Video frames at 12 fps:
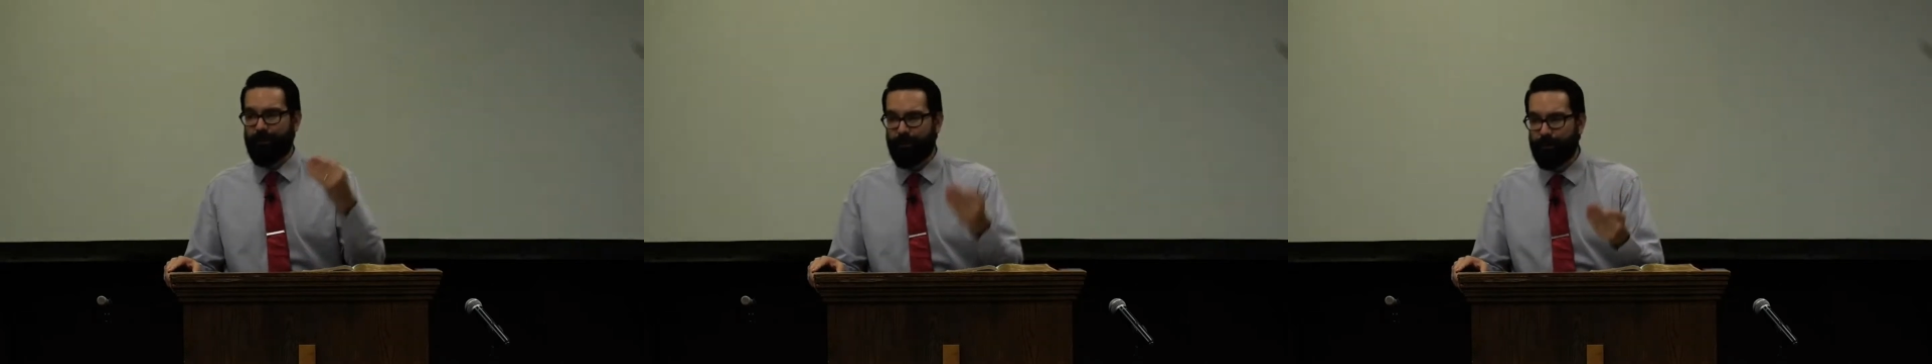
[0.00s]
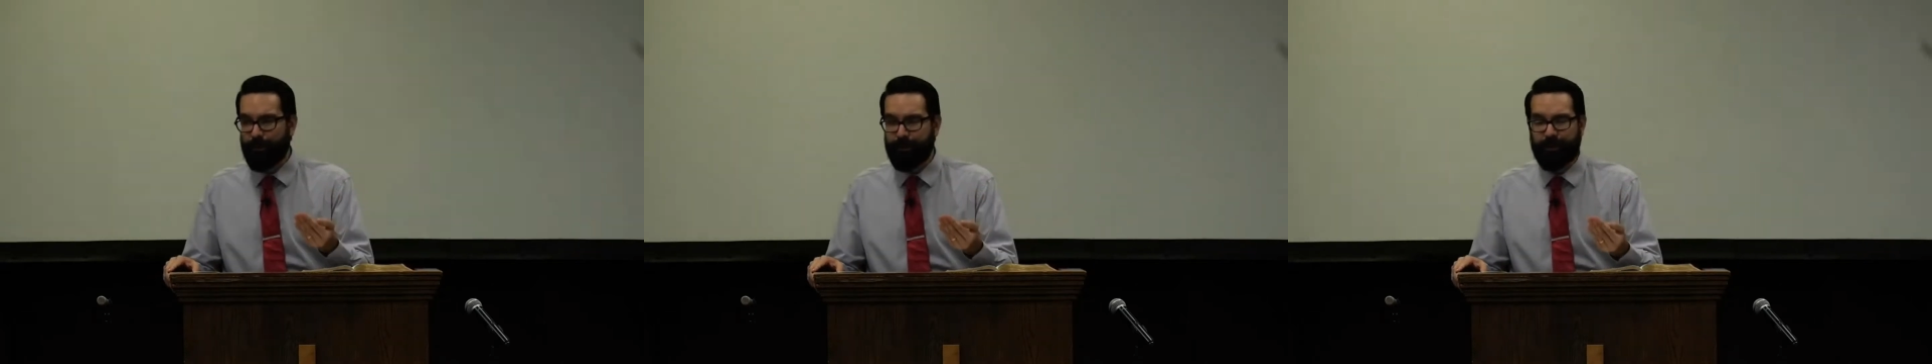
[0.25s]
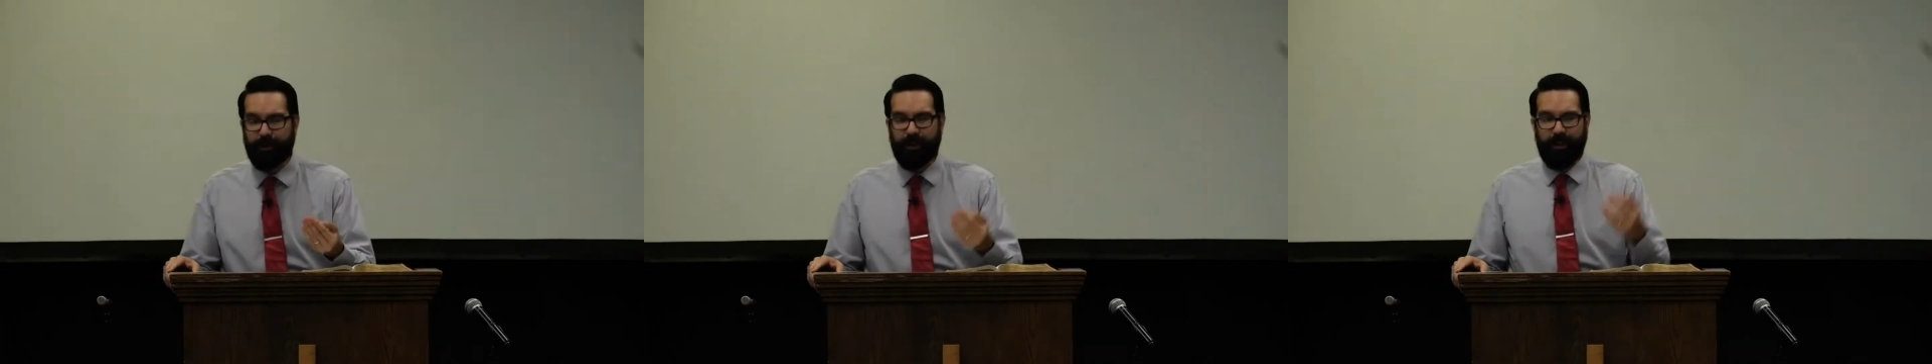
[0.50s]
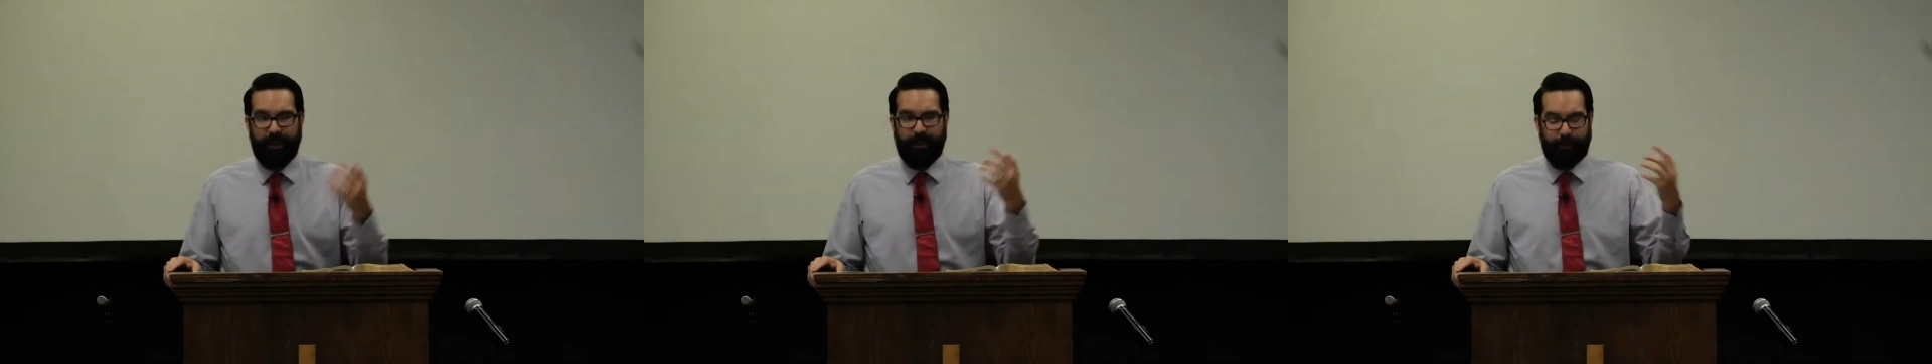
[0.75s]
Scripture
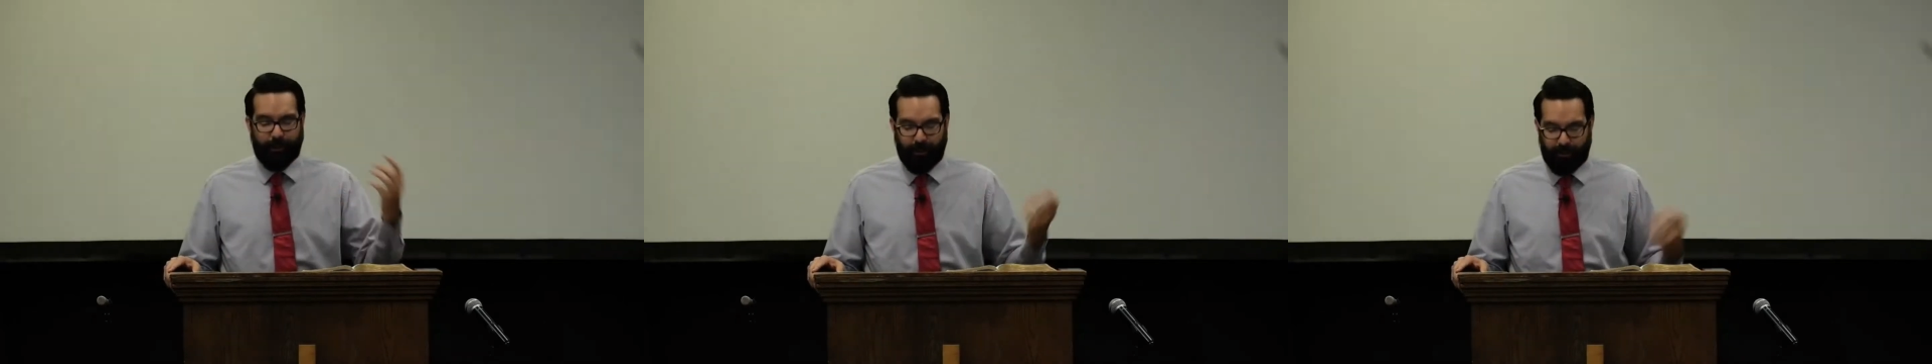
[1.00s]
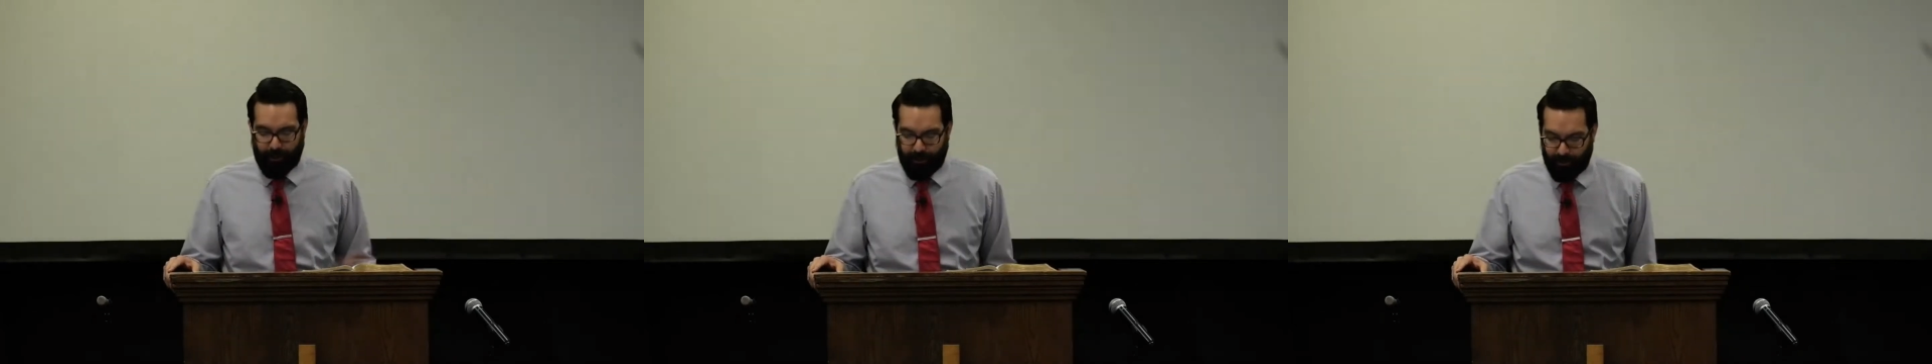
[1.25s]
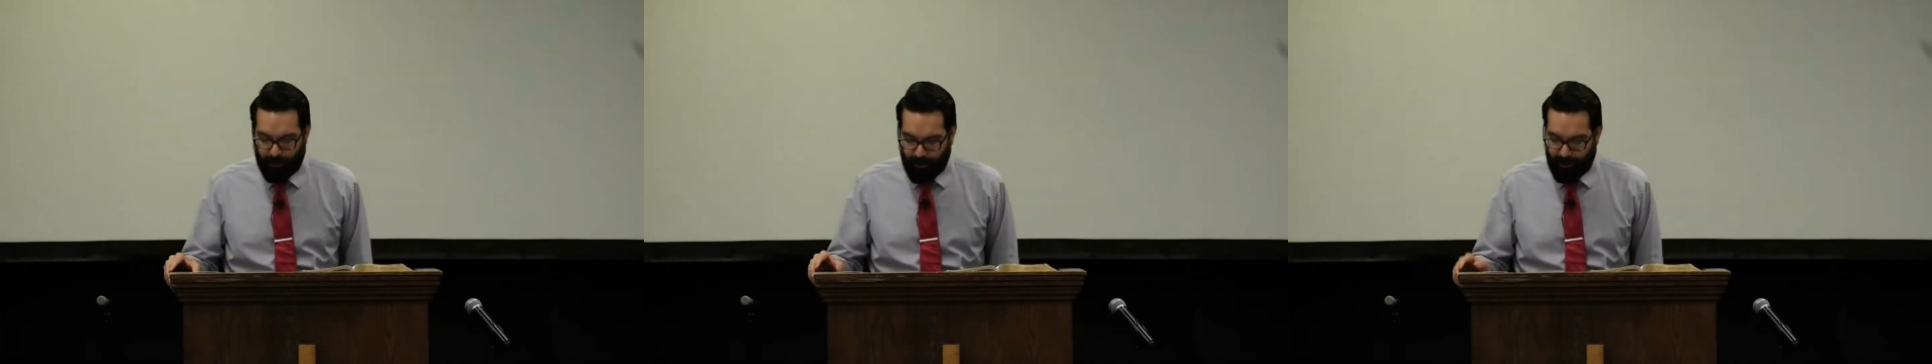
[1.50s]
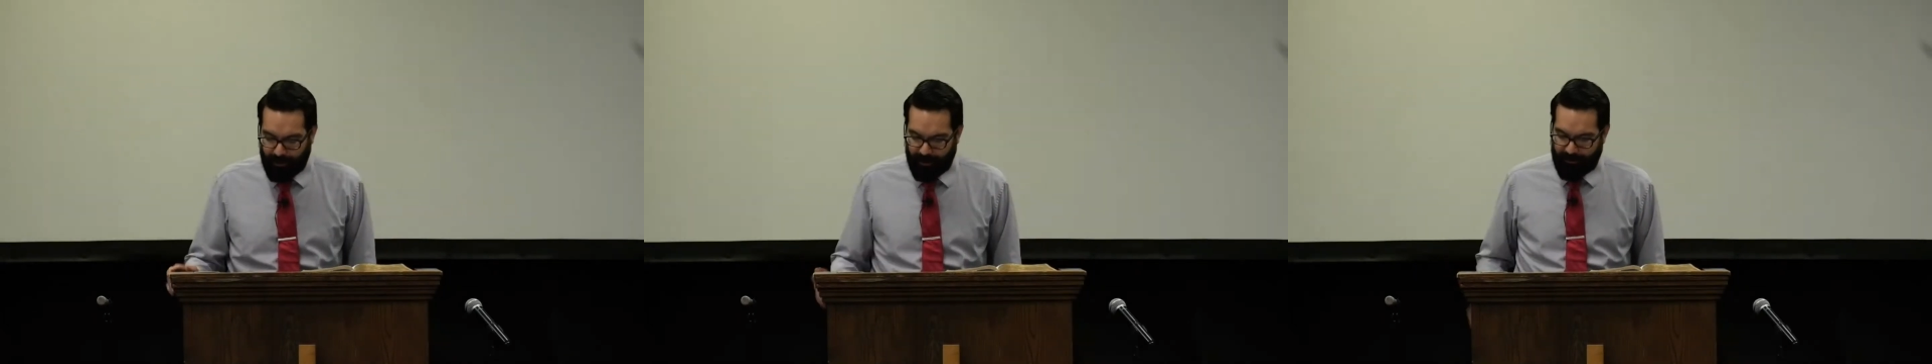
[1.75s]
and that we can grow in
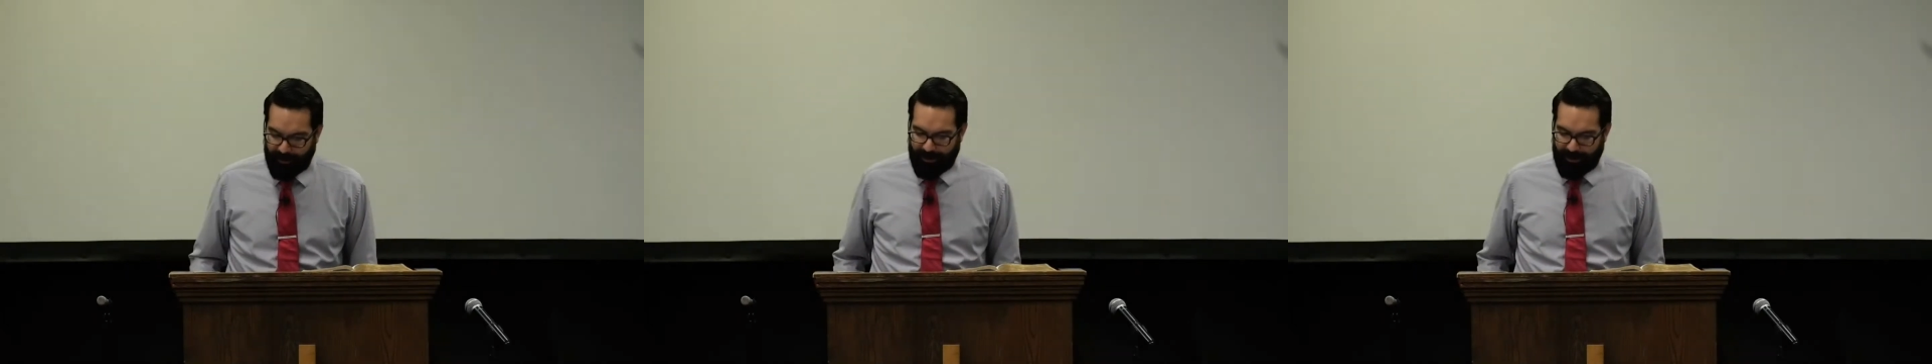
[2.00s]
holiness,